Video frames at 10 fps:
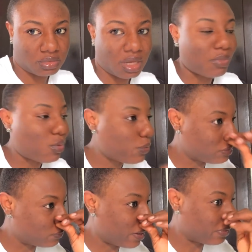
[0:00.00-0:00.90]
I'm
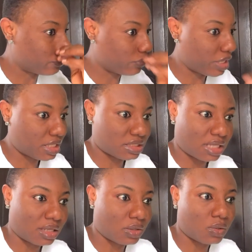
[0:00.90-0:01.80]
always wearing wigs
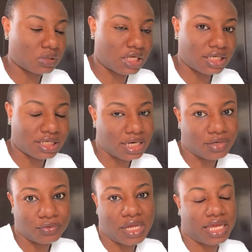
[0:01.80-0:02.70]
and all that, and I
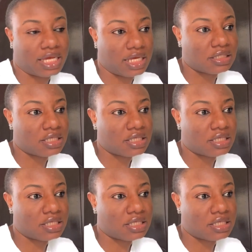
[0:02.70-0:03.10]
don't like it.